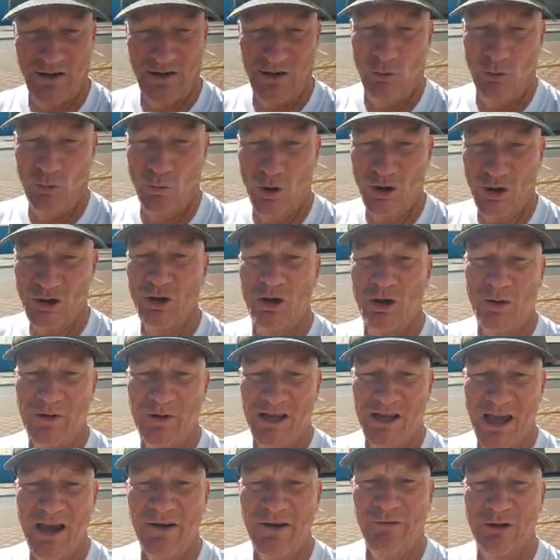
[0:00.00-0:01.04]
what you've got to
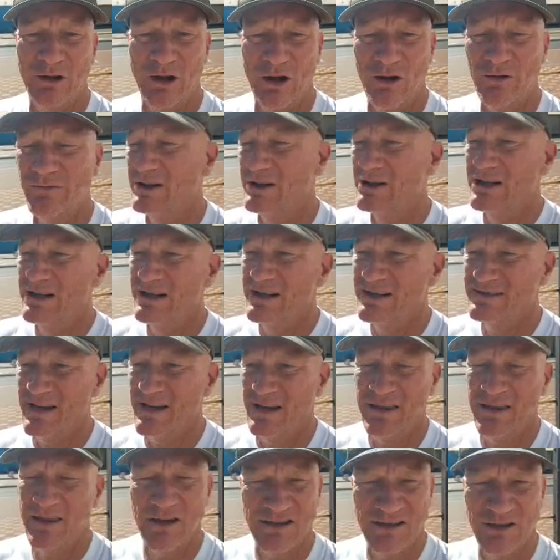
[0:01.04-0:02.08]
be careful of is
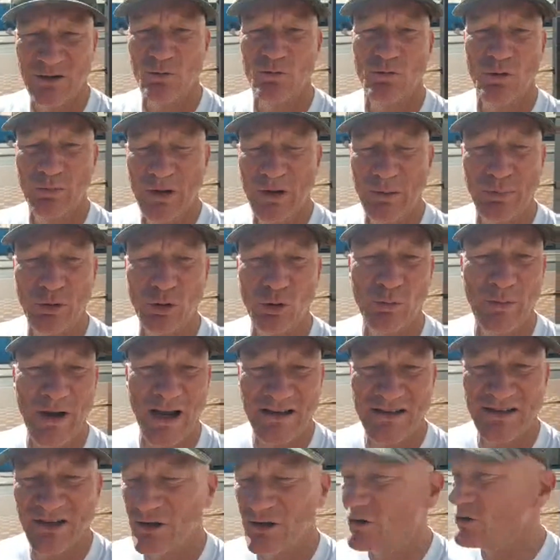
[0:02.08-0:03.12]
that there still will be
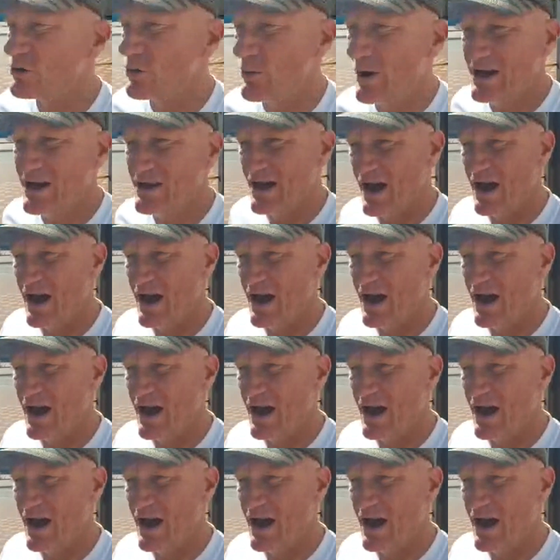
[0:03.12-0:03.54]
pullbacks along the way.